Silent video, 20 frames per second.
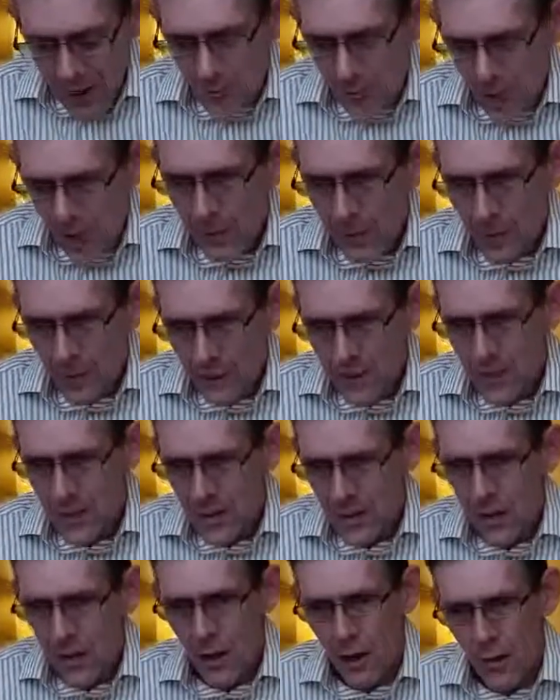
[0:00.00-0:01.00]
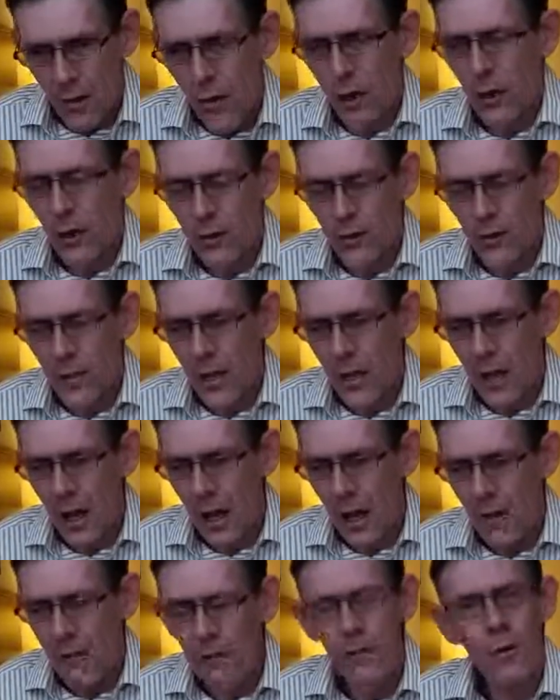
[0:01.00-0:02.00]
the Bible says there are those that
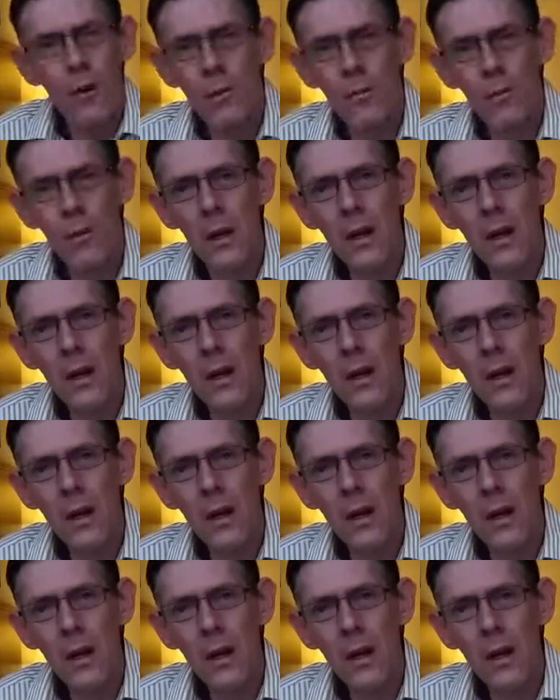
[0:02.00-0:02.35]
have not